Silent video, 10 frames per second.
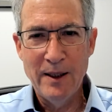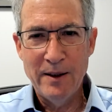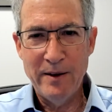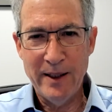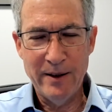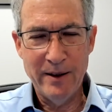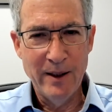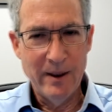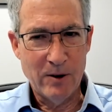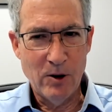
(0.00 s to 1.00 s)
then
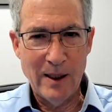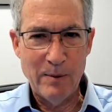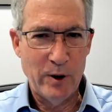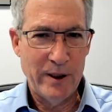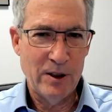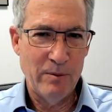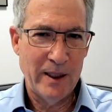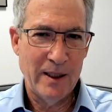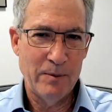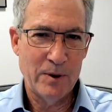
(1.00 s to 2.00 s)
the collaboration
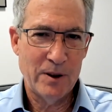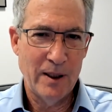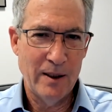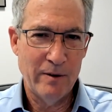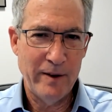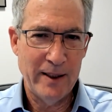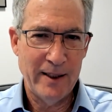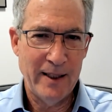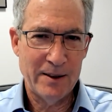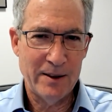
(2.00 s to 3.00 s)
becomes
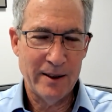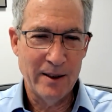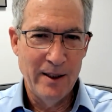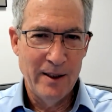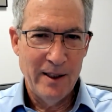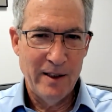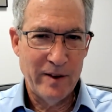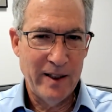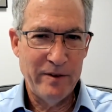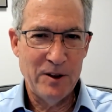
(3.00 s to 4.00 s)
fantastic. If
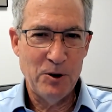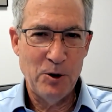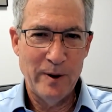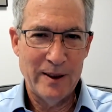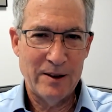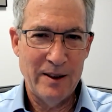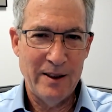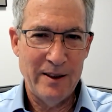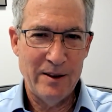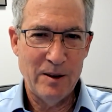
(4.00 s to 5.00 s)
they view you as
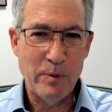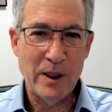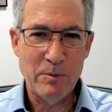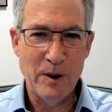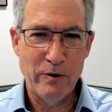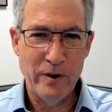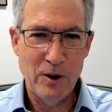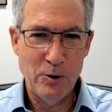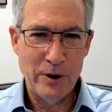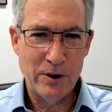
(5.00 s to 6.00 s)
the Department of
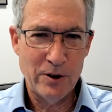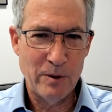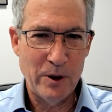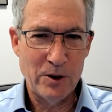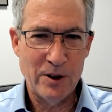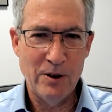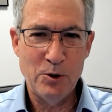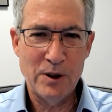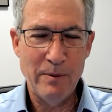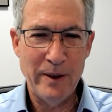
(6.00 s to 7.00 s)
No, you're the person
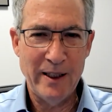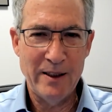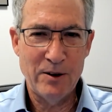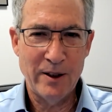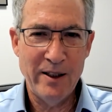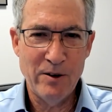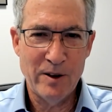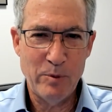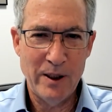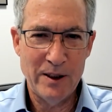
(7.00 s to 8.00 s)
who's coming in to kill
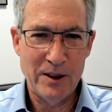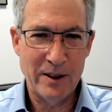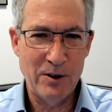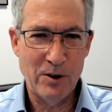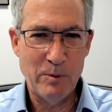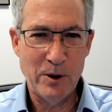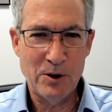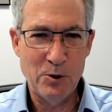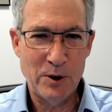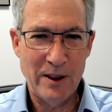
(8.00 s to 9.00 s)
the project, you're the
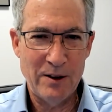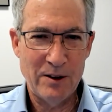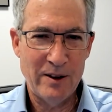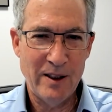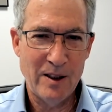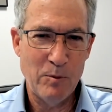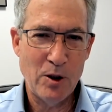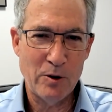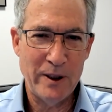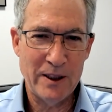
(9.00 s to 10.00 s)
person who's there to tell them
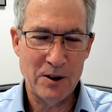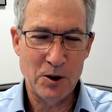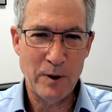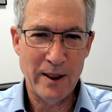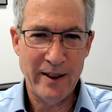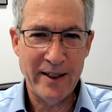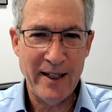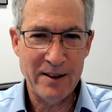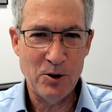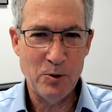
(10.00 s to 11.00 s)
all the reasons why they
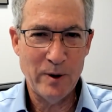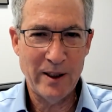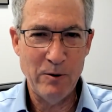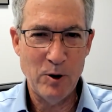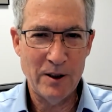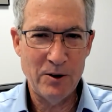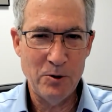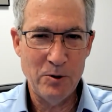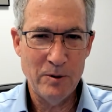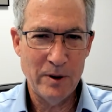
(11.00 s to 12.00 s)
can't do what they want to
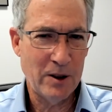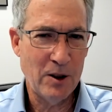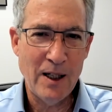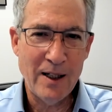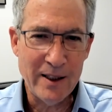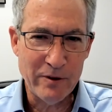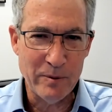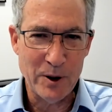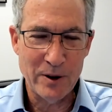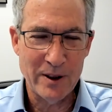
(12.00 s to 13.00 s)
do, they're going to hide
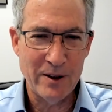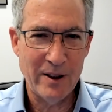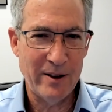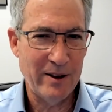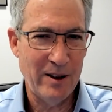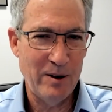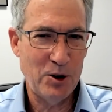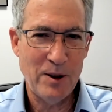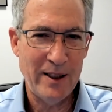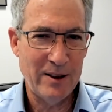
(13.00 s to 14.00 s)
from you. They're going to
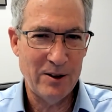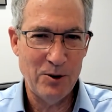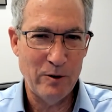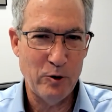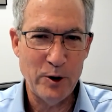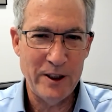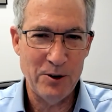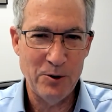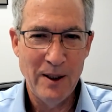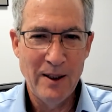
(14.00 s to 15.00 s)
try to avoid you,